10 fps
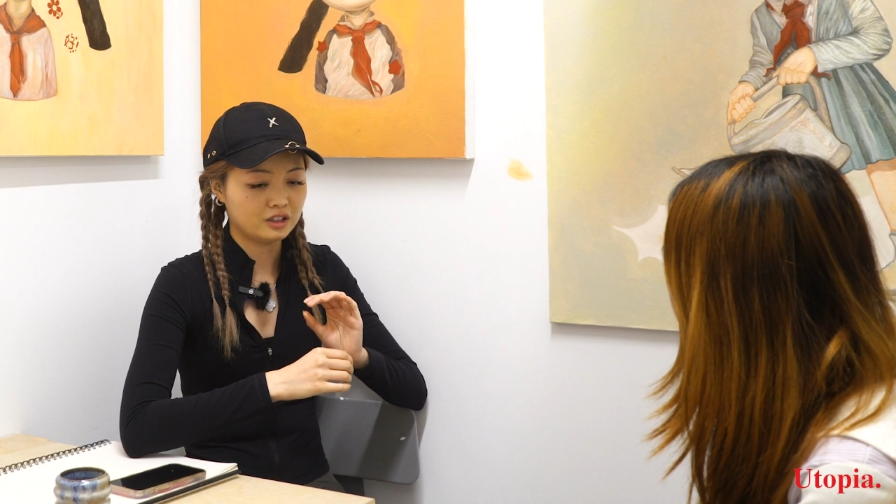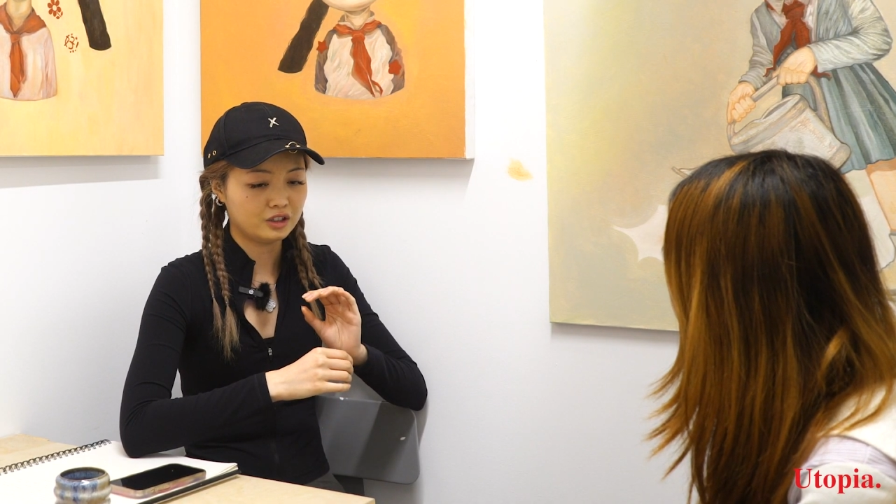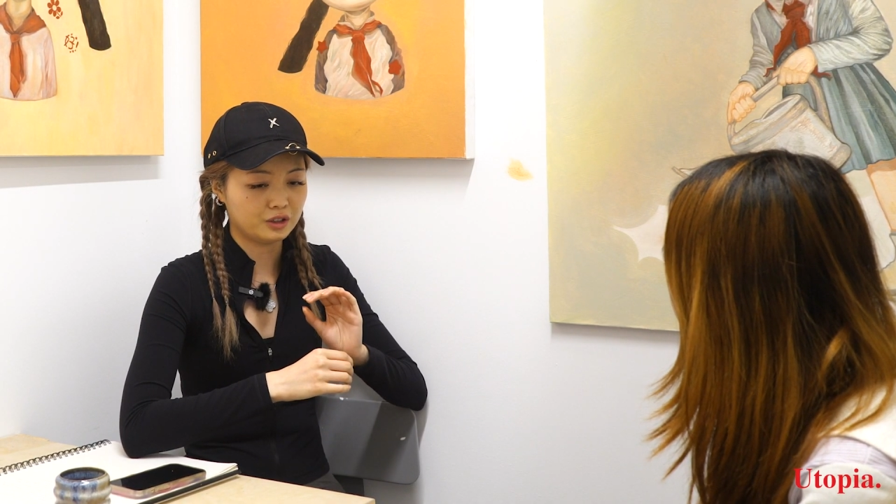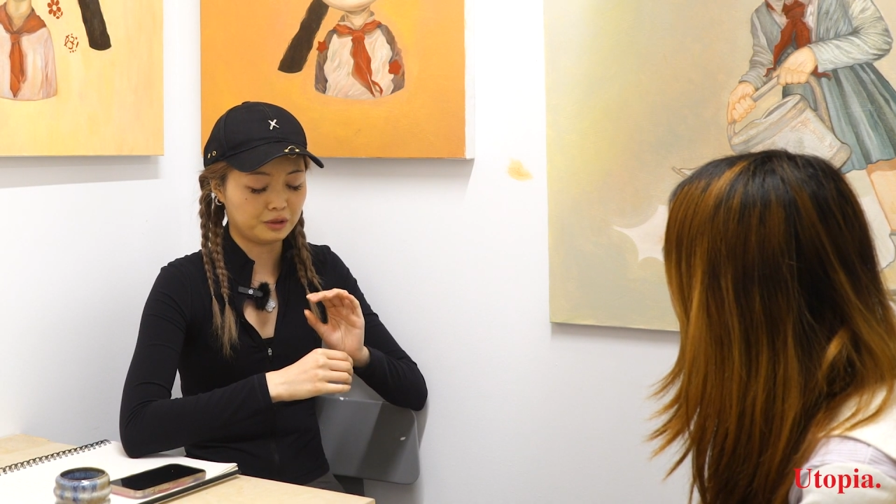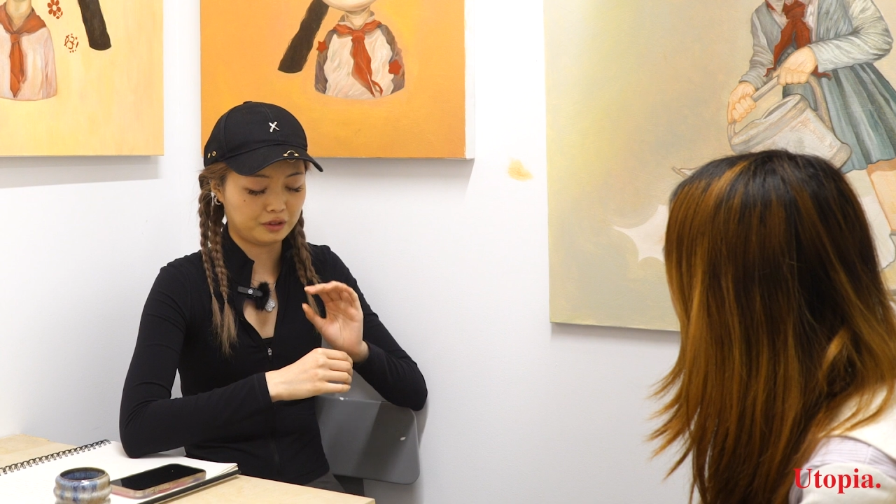
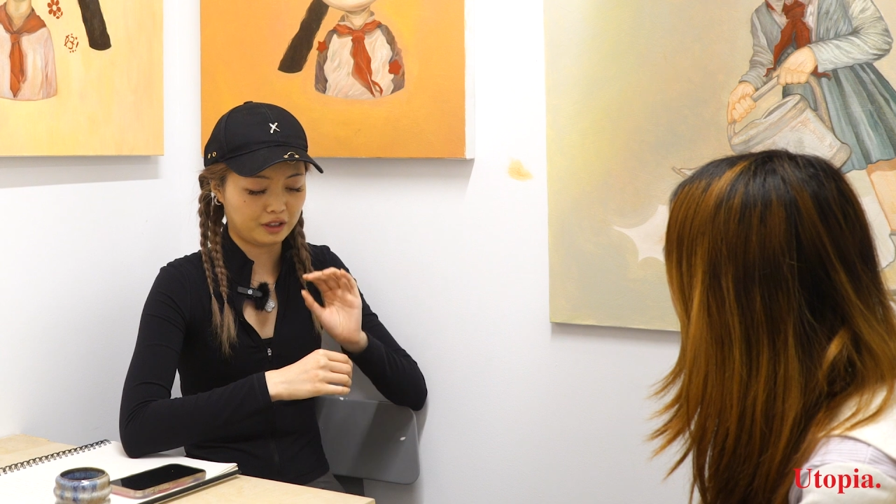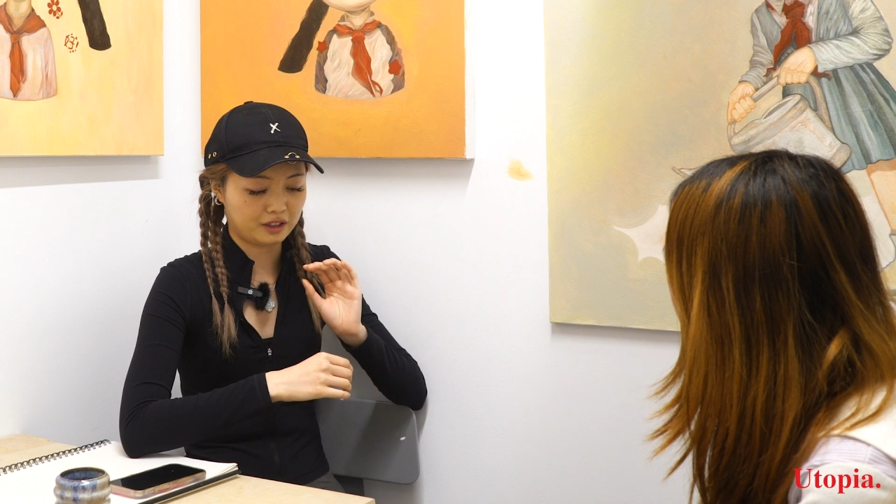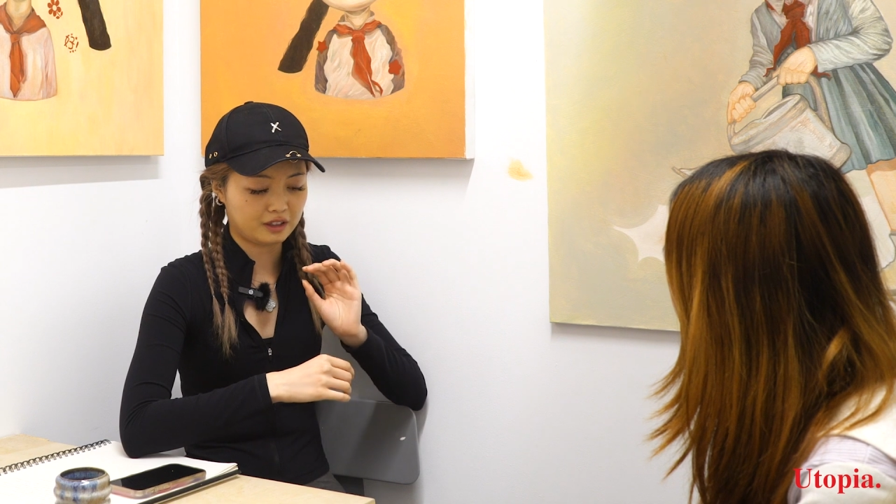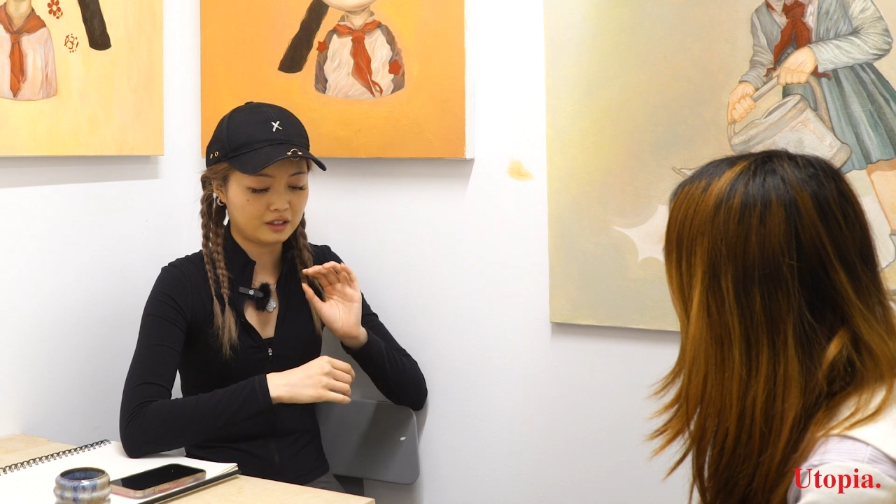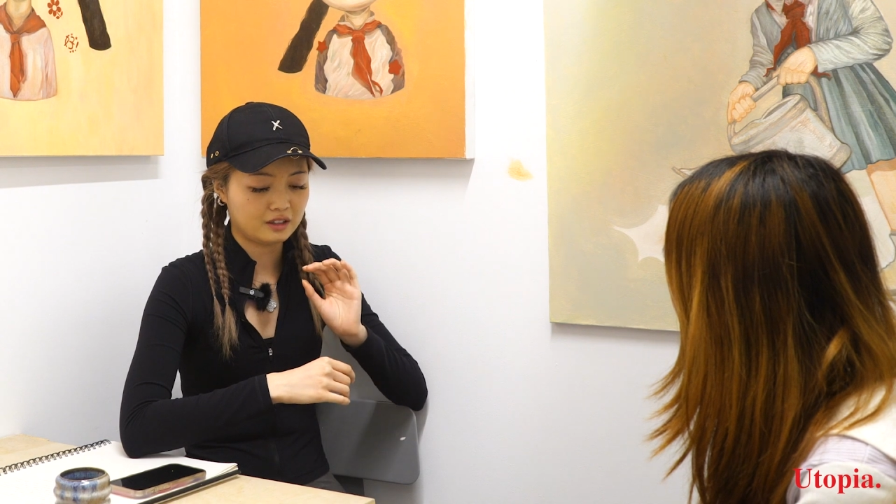you know,
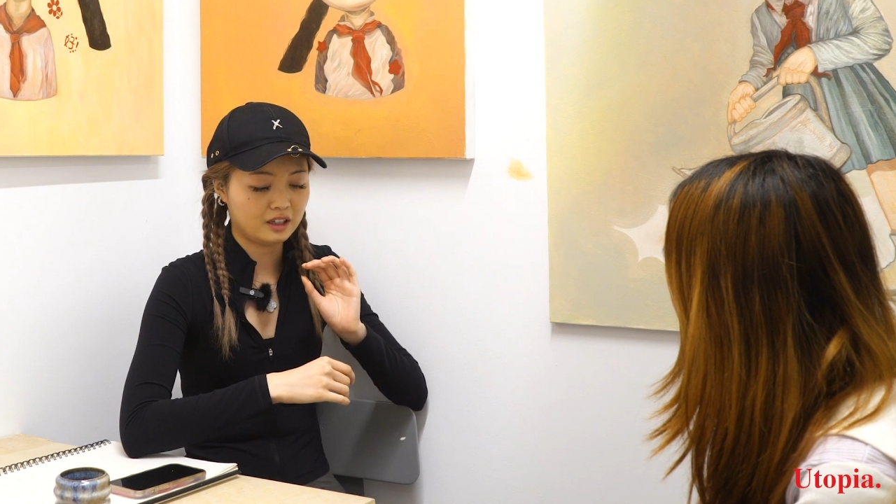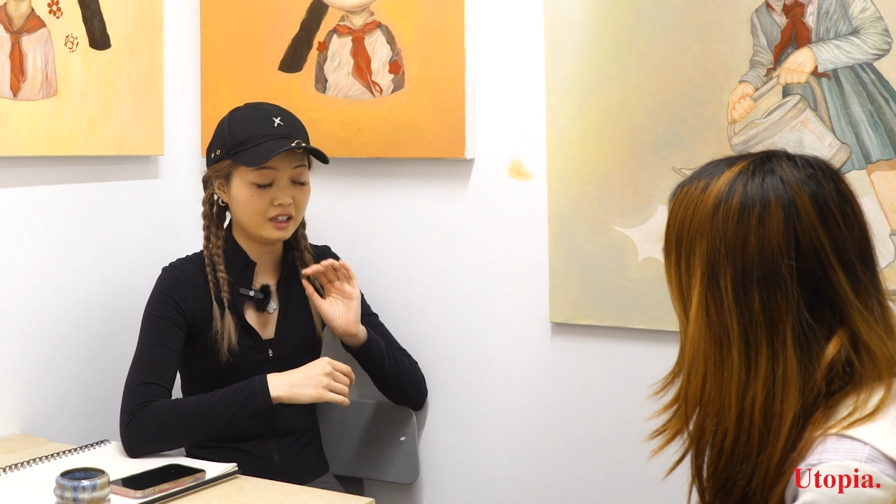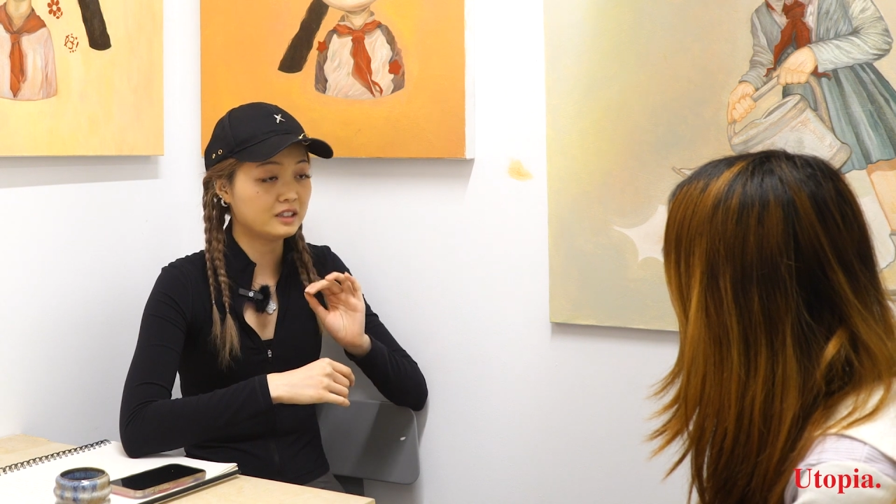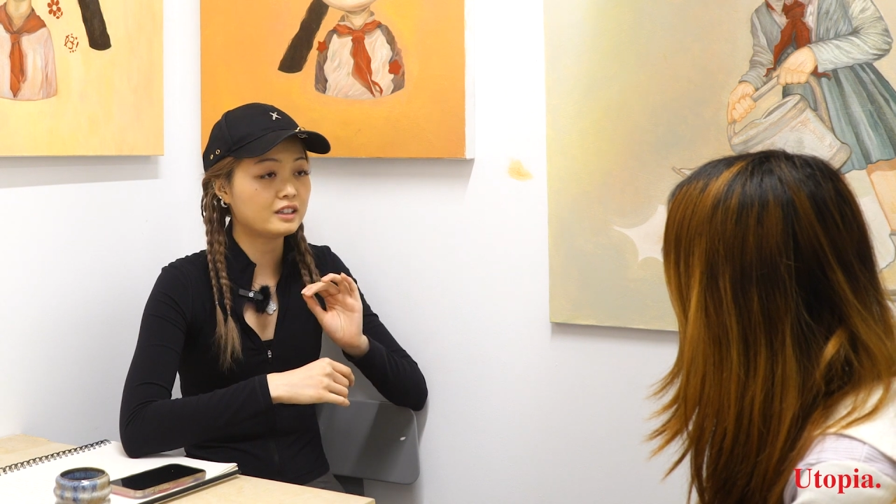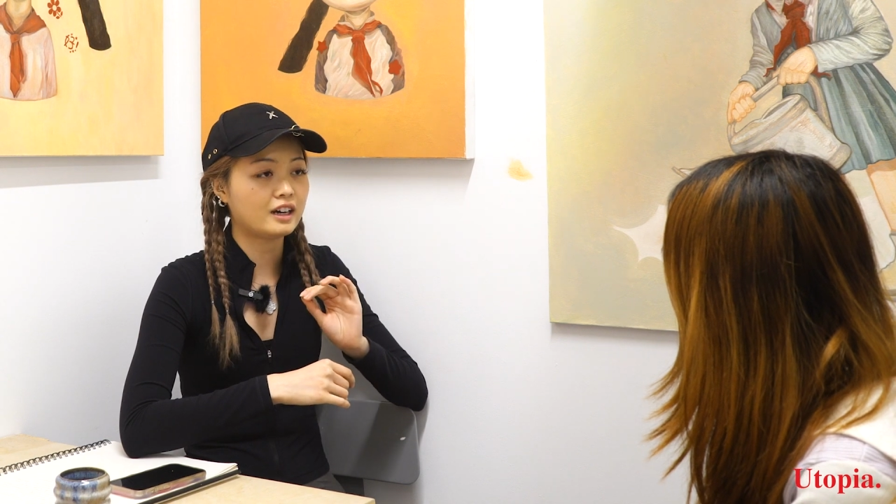like hint